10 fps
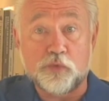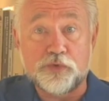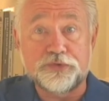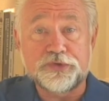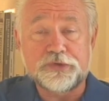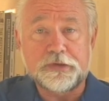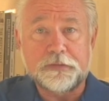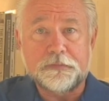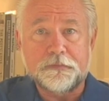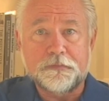roots.
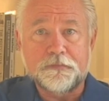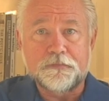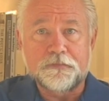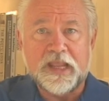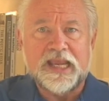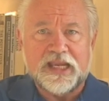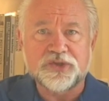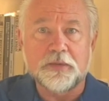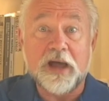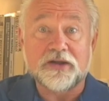
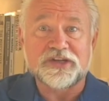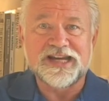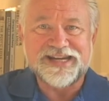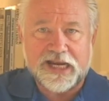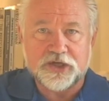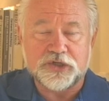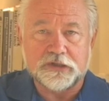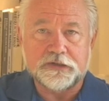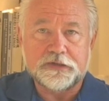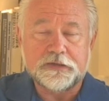It's about
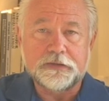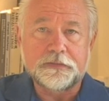connections.